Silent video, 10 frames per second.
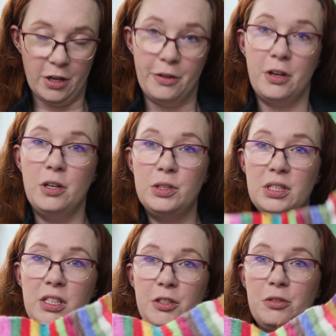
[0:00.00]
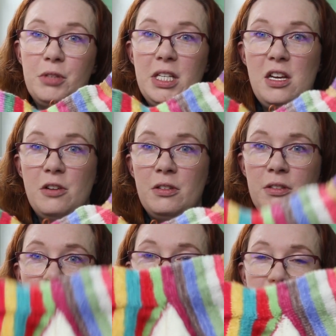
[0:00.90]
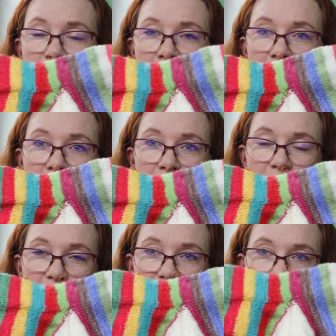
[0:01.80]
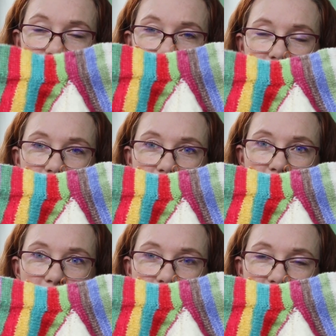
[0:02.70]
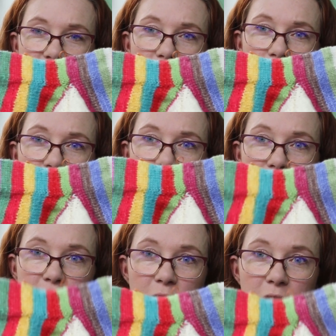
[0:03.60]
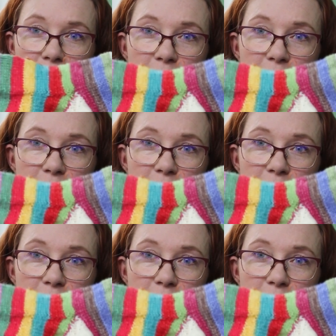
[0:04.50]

the Cozy Knitter right here, and the second socks have already been started,